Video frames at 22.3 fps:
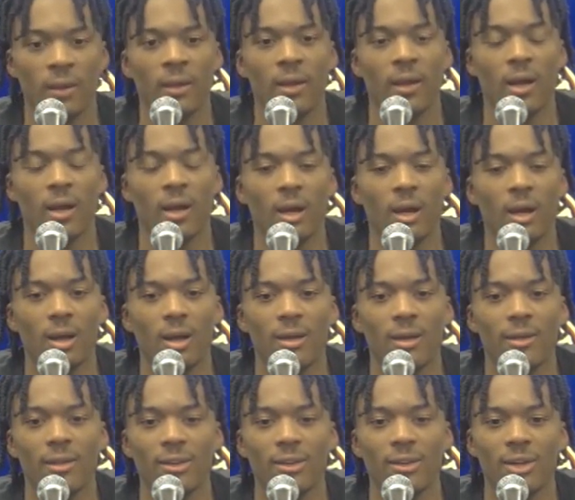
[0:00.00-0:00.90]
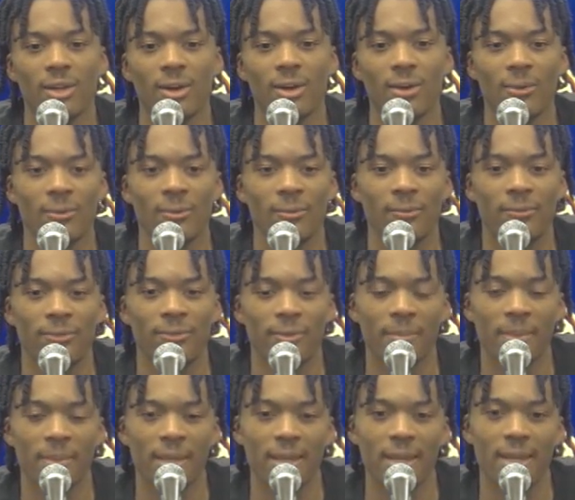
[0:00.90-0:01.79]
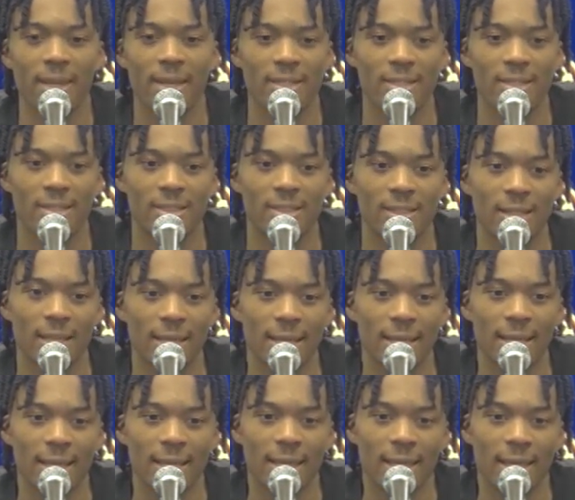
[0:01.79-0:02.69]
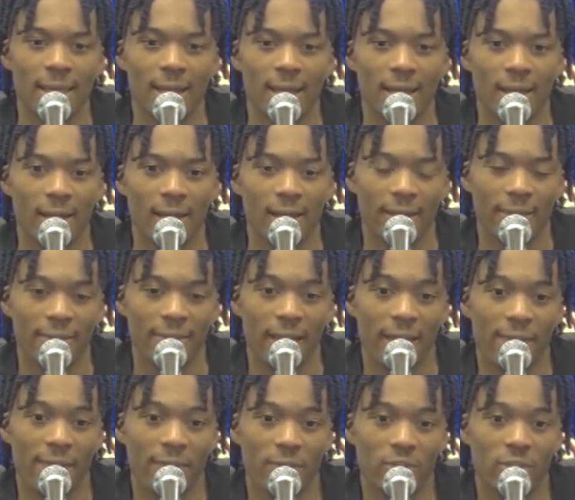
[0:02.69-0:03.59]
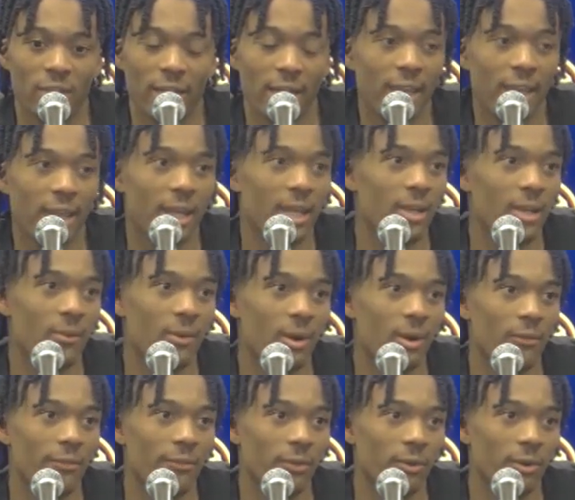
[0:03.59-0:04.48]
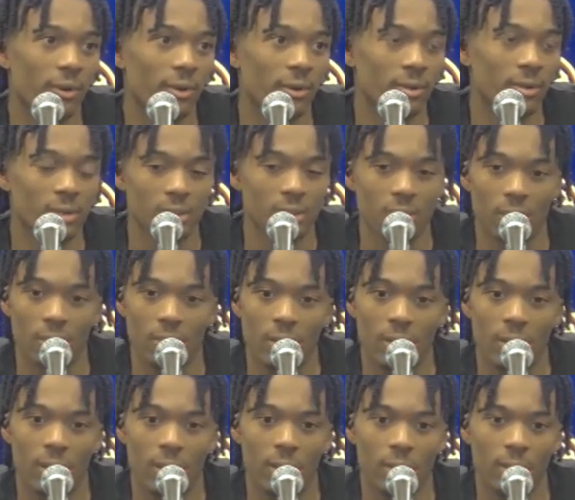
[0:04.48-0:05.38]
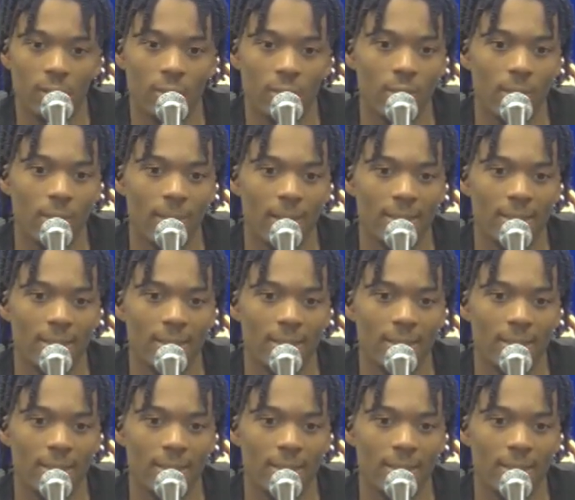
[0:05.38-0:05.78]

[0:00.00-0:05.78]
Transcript: Uh, you know, for me is I, I feel as I can get anywhere on the floor. So, uh, you know, my